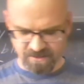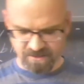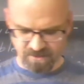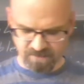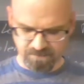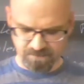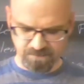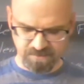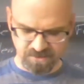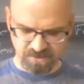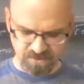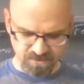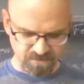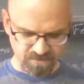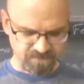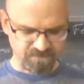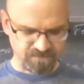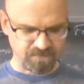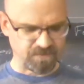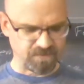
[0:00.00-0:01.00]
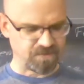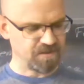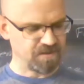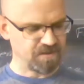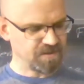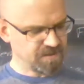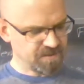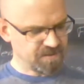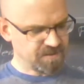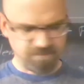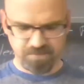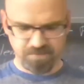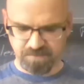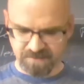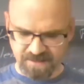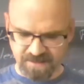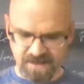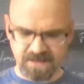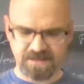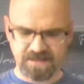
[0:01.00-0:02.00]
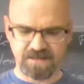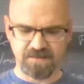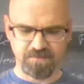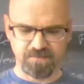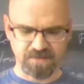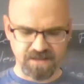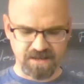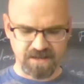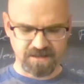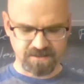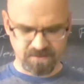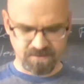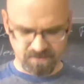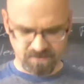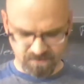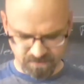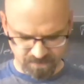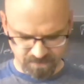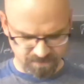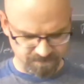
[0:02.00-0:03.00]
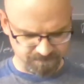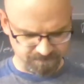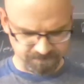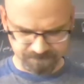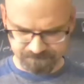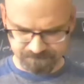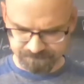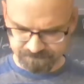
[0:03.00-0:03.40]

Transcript: and her beautiful blankety-blank home.